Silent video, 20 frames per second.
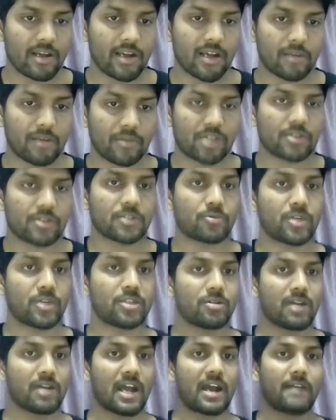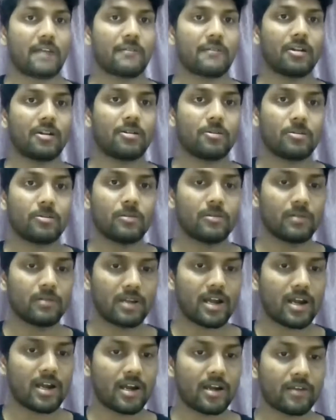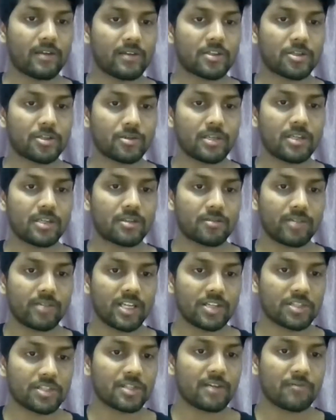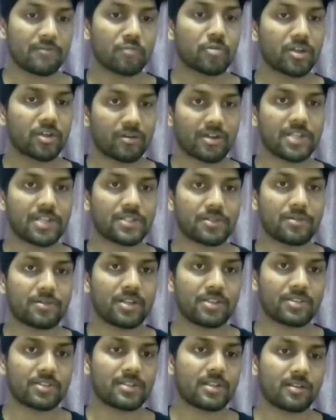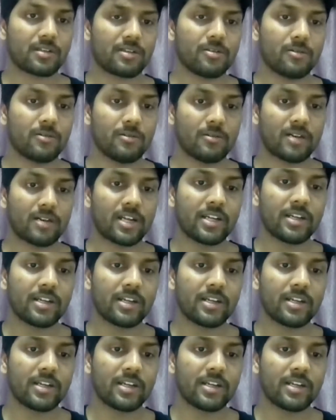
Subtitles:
because when you have a goal that you need to reach, everyone tries to reach that goal, right?